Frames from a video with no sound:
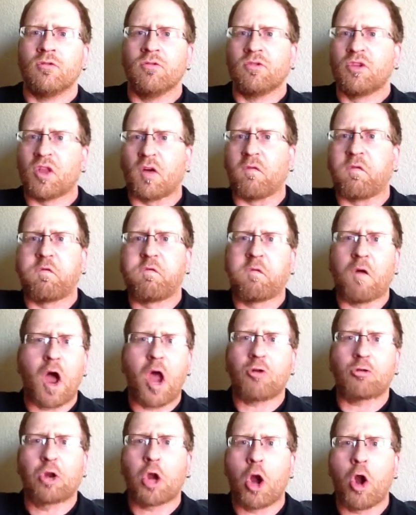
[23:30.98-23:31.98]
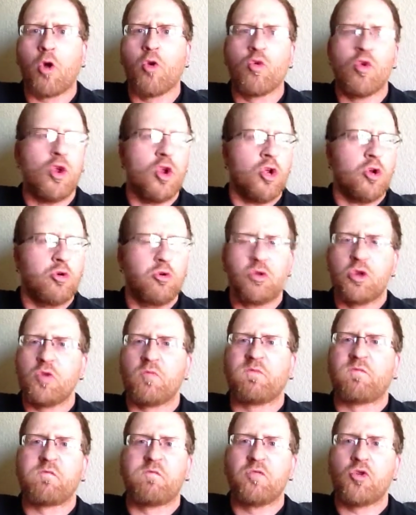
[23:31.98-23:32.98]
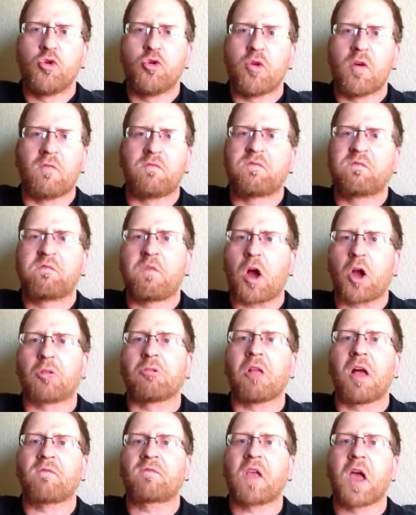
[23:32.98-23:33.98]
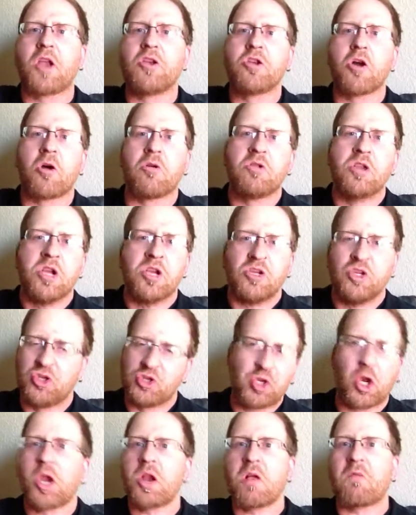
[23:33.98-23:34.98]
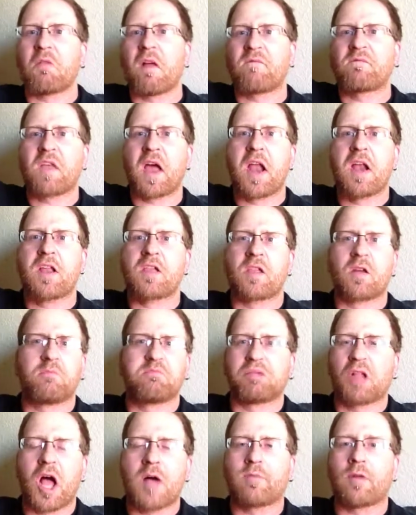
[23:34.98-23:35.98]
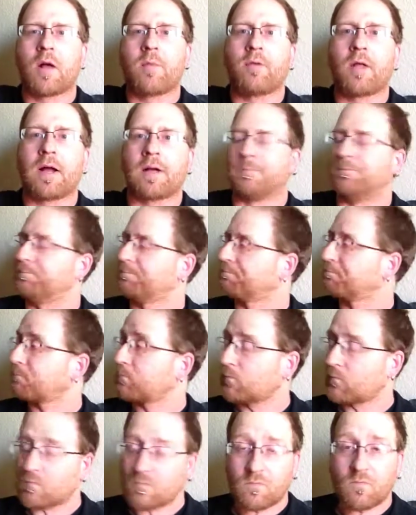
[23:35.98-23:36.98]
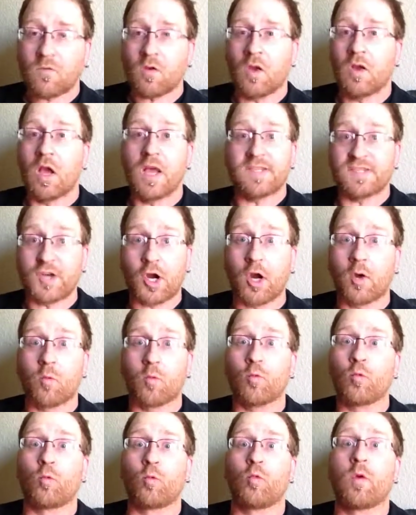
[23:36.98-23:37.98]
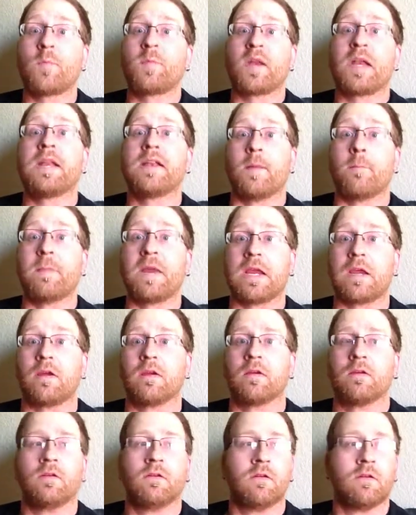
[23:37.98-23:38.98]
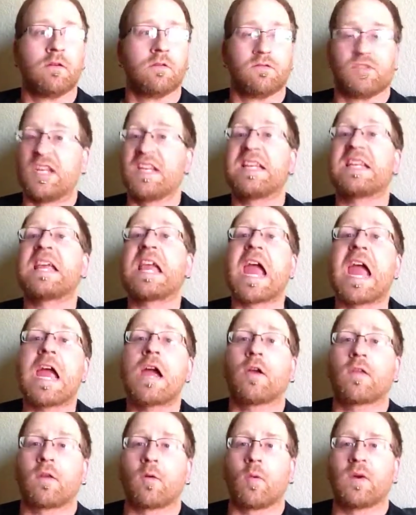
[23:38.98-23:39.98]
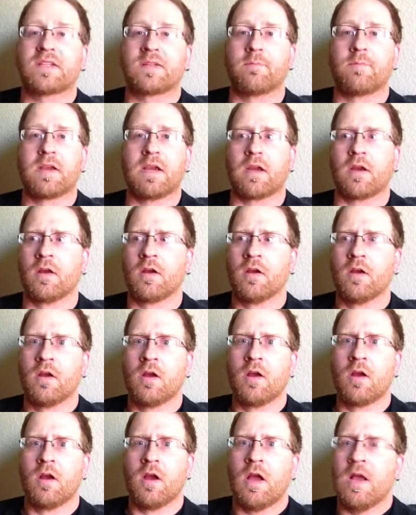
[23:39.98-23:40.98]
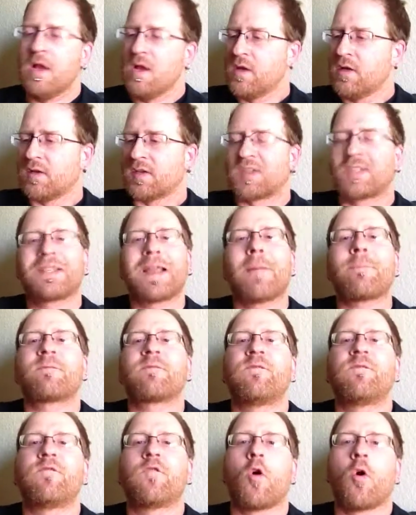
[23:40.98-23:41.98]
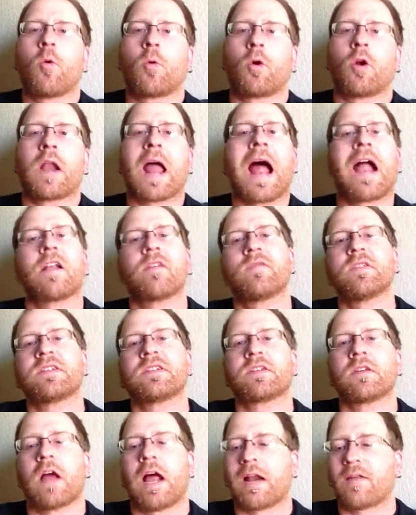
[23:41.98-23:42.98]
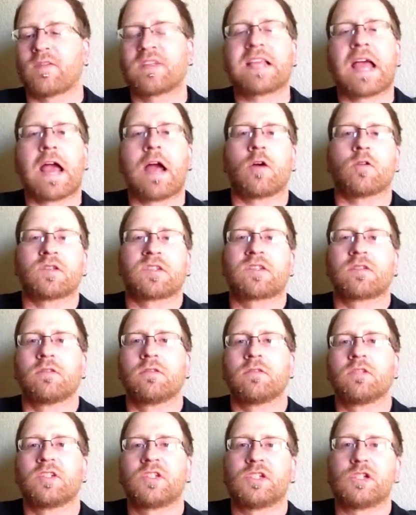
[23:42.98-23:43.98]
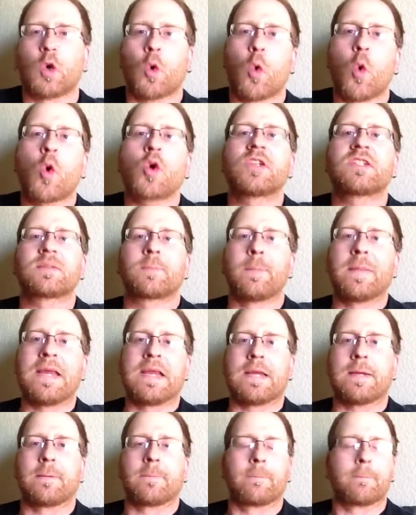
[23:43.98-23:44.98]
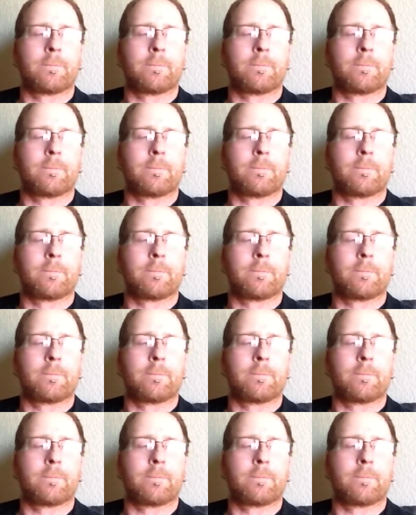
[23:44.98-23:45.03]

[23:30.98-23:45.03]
I don't care who the fuck left that note. You shouldn't have left that in there, blah, blah, blah. Started ripping into me. Didn't care that it wasn't me. Stepped forward out of his house towards me.